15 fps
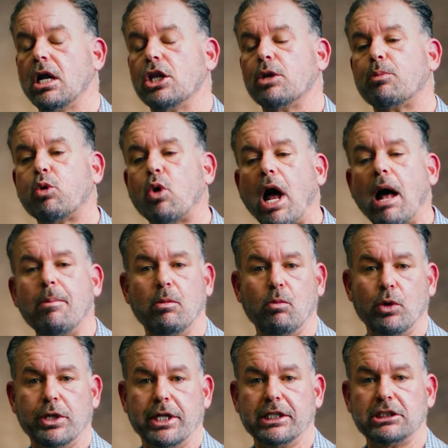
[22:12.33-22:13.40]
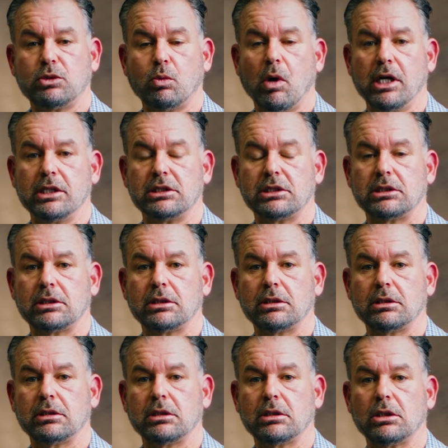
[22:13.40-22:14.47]
The problem with this was
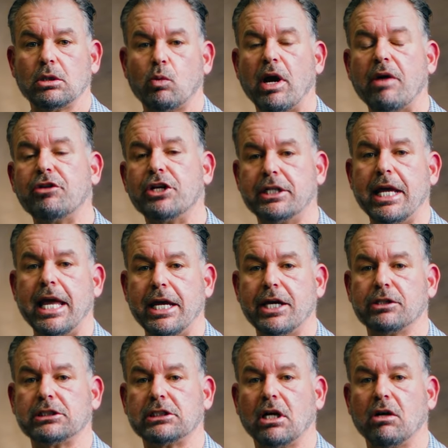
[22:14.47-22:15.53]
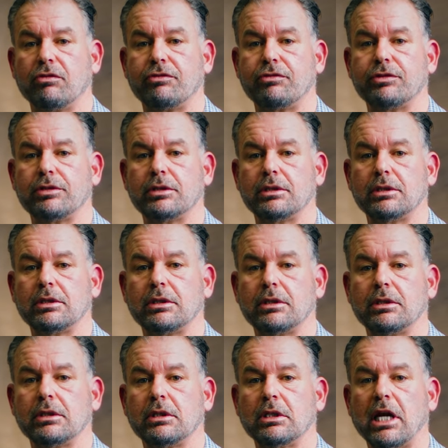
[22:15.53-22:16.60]
wherever you take yourself,
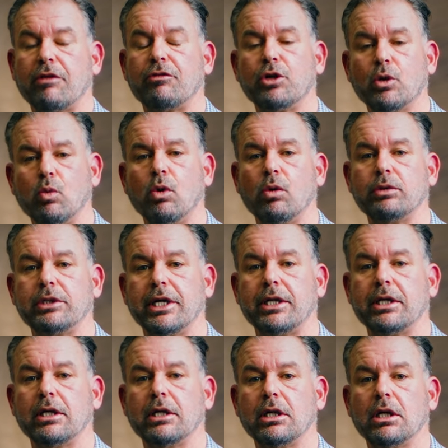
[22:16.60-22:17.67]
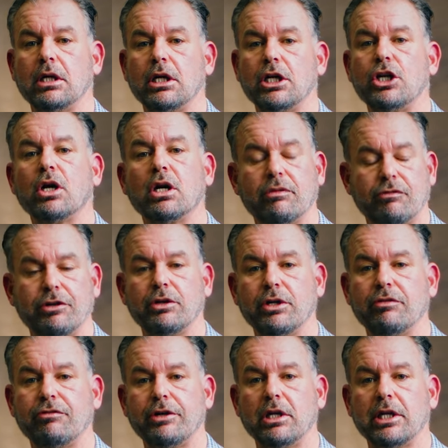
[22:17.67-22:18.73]
if you're wounded, you're going to feel
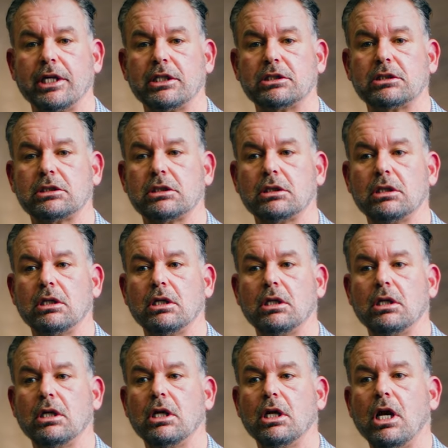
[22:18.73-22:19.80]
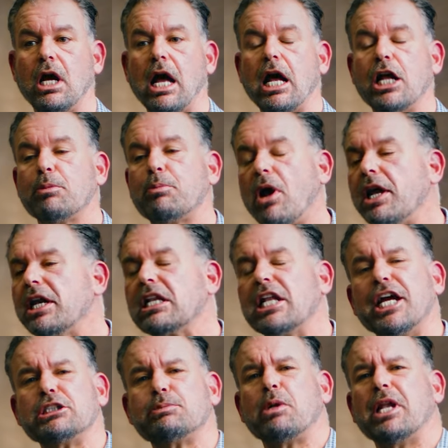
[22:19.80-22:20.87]
your feelings. Probably the
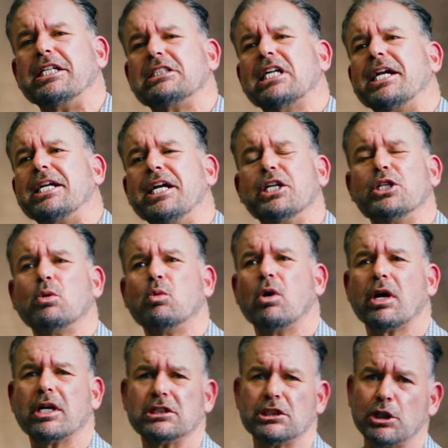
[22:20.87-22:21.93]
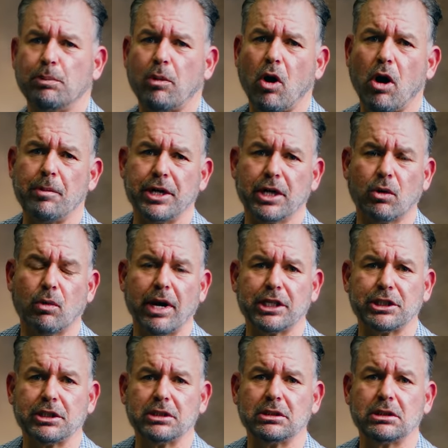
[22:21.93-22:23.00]
last place I needed to work is the Department of
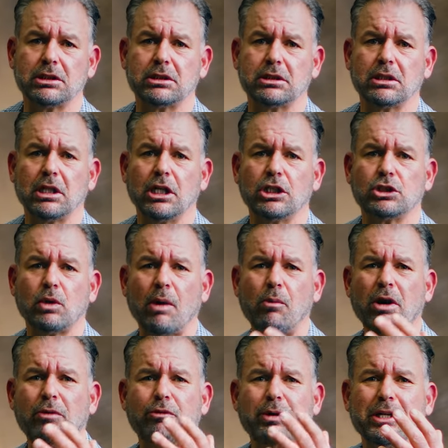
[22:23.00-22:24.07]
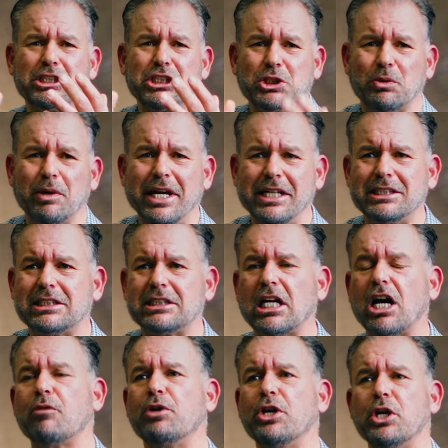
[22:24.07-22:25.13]
Corrections. So I went from the streets
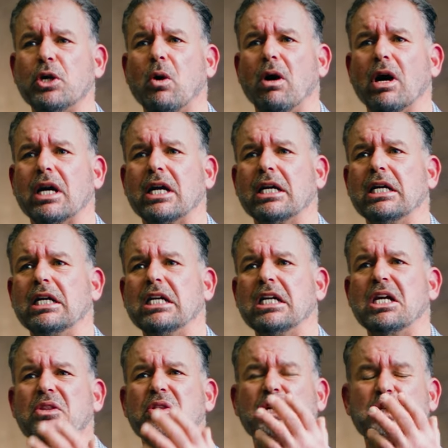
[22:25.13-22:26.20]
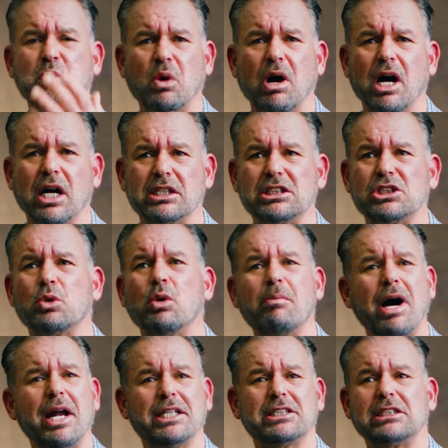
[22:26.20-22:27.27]
of New York, the drugs, to a
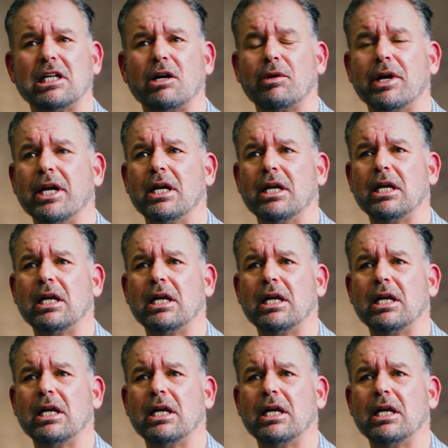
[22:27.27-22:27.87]
monastery